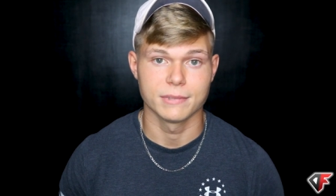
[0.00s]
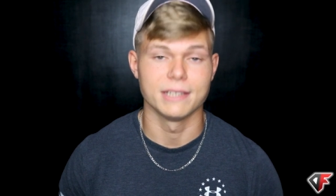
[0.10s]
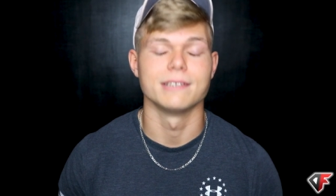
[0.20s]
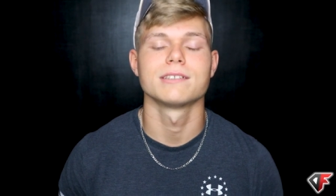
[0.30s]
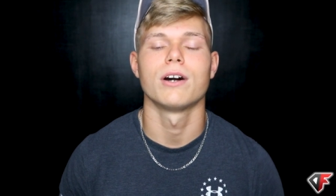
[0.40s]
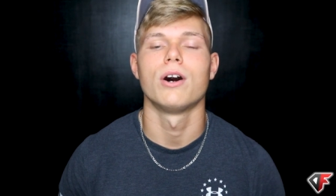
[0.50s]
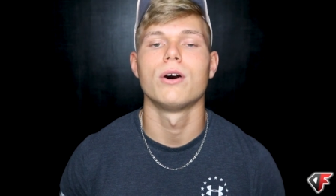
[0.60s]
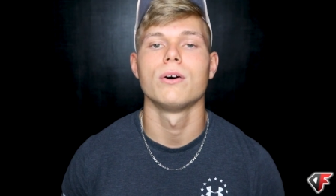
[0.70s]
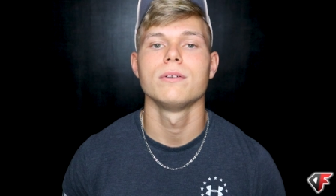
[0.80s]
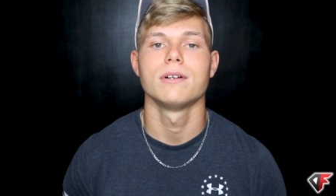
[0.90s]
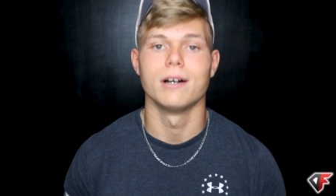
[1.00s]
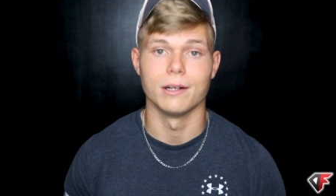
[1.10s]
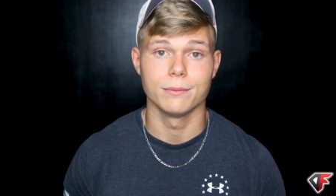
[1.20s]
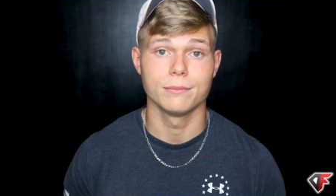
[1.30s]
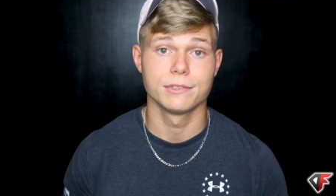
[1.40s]
It's all
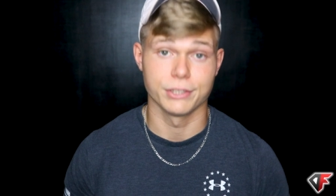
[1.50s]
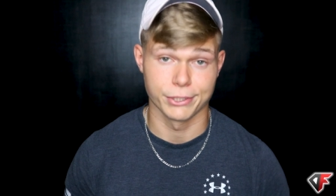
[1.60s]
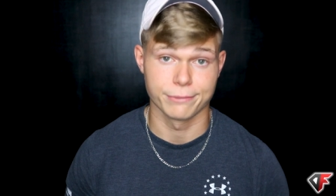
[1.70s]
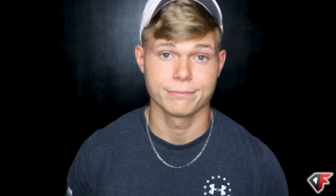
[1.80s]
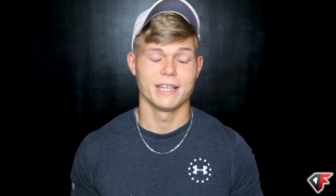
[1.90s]
up to you.